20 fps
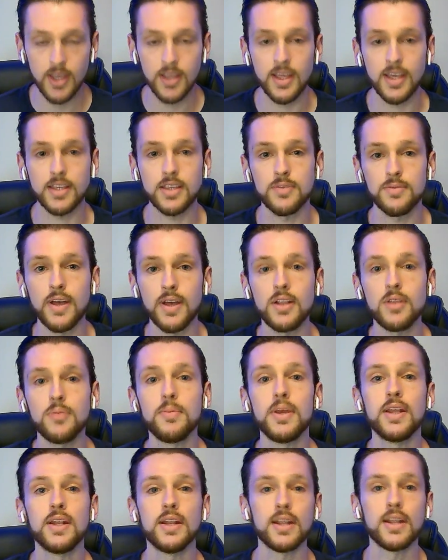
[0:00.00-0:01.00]
like
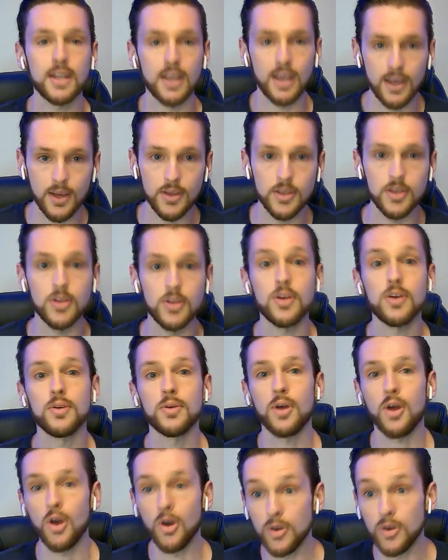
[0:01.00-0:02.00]
development and you know,
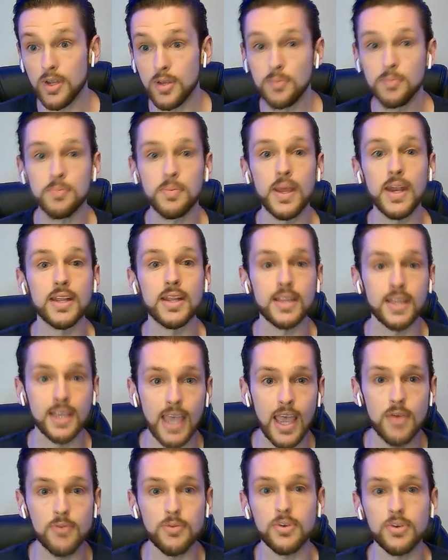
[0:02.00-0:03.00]
already been in the
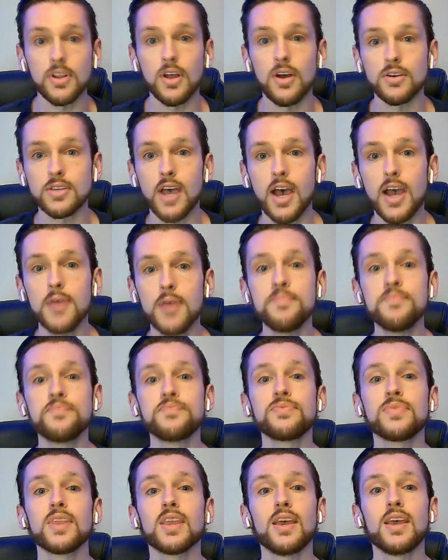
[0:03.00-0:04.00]
game for a long time
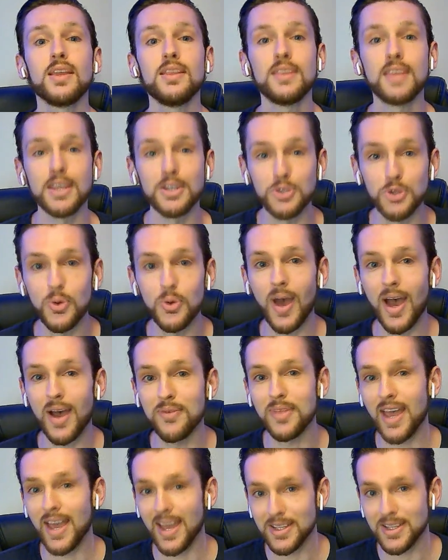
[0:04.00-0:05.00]
they do
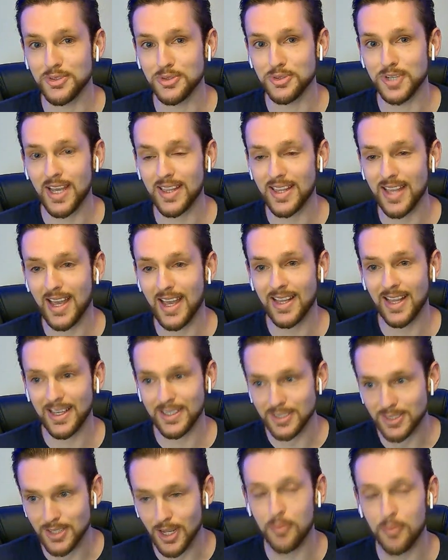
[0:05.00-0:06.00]
have that as you said that
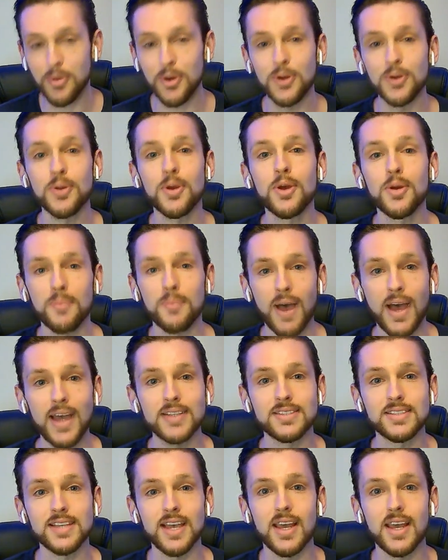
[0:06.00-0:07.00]
like stubborn
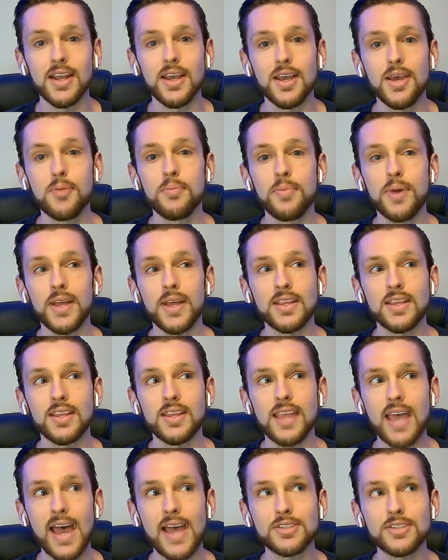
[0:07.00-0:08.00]
mindset but
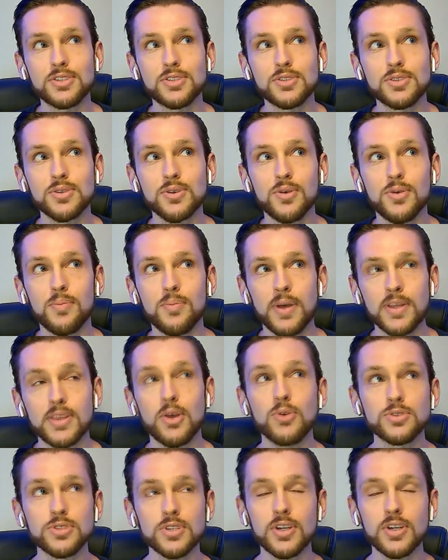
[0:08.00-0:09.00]
that's but
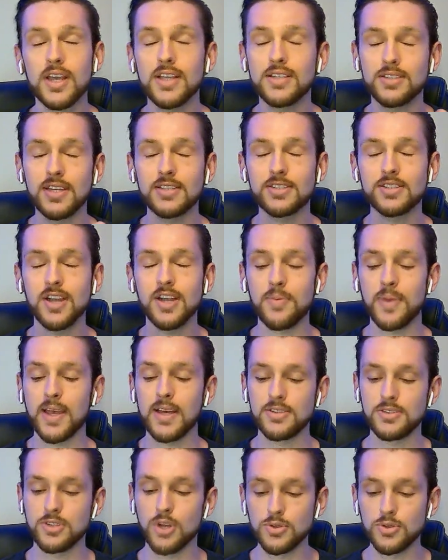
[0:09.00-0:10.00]
those are it's it's tough
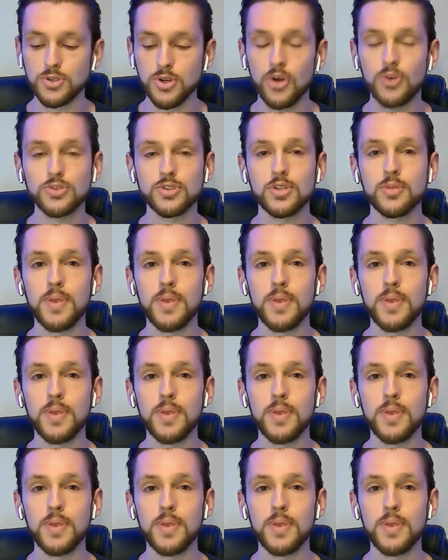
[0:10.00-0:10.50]
because those are also the